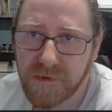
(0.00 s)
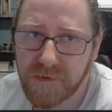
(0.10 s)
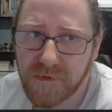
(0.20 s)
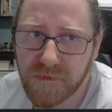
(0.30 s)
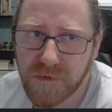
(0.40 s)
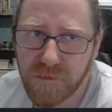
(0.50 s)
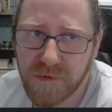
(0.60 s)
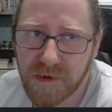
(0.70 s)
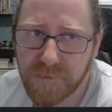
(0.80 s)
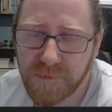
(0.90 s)
So
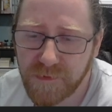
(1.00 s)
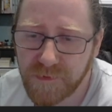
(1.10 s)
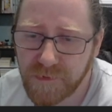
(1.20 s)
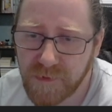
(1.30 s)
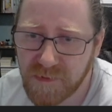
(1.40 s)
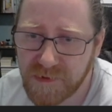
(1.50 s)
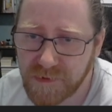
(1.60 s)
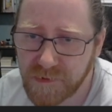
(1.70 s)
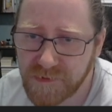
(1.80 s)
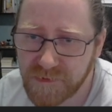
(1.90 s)
we are probably
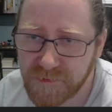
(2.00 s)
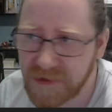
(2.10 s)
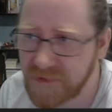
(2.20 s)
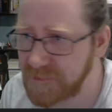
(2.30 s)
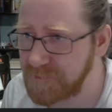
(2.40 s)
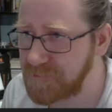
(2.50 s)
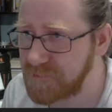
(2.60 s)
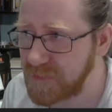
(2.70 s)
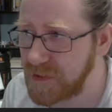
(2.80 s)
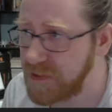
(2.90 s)
going to do that.
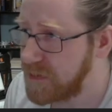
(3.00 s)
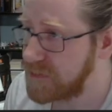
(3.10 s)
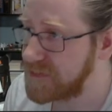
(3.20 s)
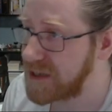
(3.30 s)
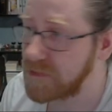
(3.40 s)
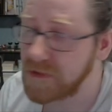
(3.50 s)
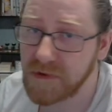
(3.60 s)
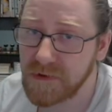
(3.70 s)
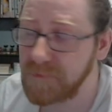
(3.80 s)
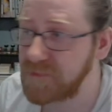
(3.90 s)
Now,
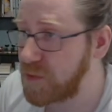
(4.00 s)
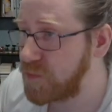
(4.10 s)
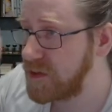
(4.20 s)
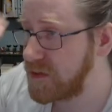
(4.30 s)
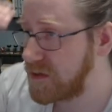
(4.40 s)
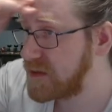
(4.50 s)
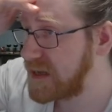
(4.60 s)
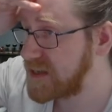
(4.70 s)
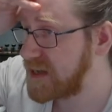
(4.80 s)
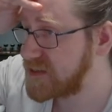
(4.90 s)

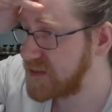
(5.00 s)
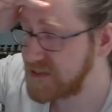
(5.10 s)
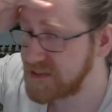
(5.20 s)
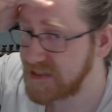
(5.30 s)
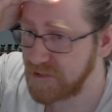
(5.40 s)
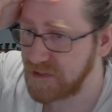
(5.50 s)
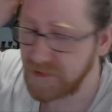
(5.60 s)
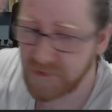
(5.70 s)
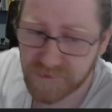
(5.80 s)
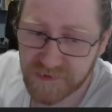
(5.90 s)
as I said
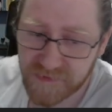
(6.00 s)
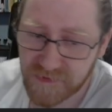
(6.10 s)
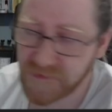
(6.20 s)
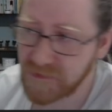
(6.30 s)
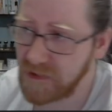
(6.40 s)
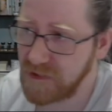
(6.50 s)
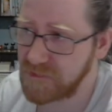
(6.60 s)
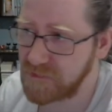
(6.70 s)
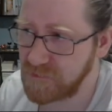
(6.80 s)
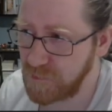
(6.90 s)
earlier, this is a
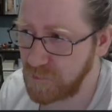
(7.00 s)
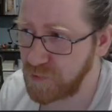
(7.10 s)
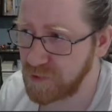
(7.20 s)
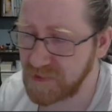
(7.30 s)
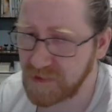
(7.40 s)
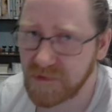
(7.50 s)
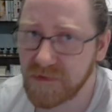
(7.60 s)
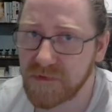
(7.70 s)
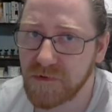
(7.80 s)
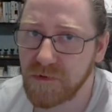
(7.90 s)
snowball build.
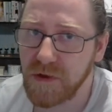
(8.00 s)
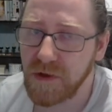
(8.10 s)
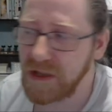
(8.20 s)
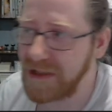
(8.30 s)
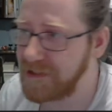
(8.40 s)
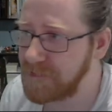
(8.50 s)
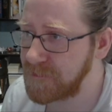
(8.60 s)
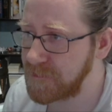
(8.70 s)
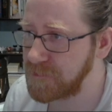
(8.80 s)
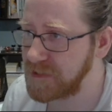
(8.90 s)
So
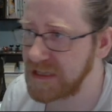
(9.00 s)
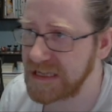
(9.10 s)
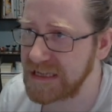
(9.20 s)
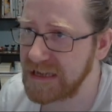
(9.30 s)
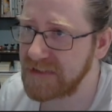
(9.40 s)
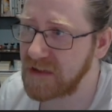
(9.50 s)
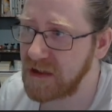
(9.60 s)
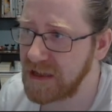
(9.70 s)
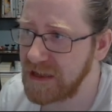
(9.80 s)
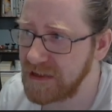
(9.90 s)
if we get
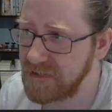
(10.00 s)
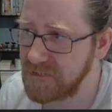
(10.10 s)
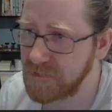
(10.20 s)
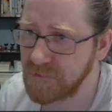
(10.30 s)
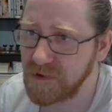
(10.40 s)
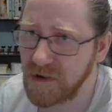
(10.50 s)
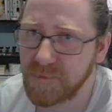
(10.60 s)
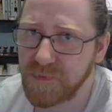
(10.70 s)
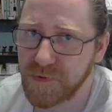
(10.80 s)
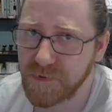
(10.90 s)
ahead, we are
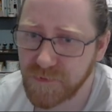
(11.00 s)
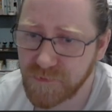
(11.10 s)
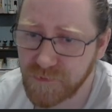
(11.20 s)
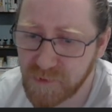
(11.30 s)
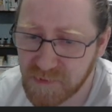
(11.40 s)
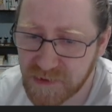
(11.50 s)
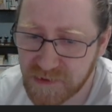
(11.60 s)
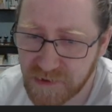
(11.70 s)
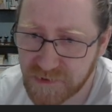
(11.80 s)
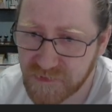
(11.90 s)
probably
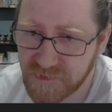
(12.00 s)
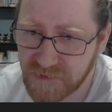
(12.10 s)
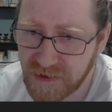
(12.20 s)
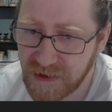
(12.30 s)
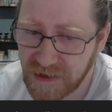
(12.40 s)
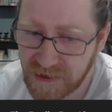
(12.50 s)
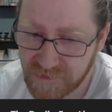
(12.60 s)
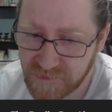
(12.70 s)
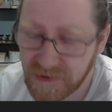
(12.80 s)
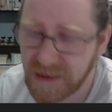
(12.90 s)
going to stay
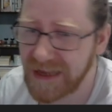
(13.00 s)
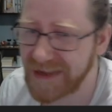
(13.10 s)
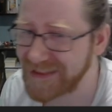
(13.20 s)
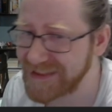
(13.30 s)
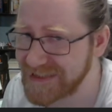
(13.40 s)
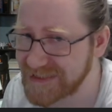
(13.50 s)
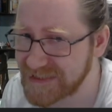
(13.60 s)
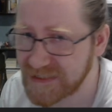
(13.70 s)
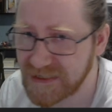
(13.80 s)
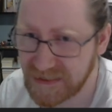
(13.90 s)
ahead at
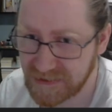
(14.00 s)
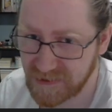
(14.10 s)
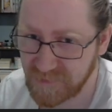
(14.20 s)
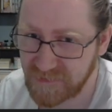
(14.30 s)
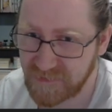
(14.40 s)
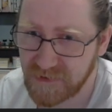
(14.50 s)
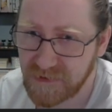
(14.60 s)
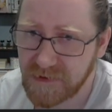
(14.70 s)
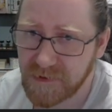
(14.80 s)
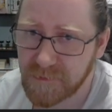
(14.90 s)
least a little bit.
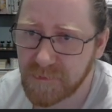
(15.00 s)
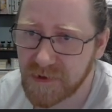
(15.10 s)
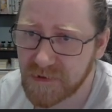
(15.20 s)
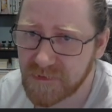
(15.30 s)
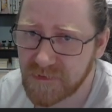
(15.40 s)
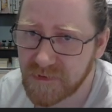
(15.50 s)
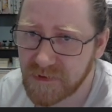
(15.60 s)
But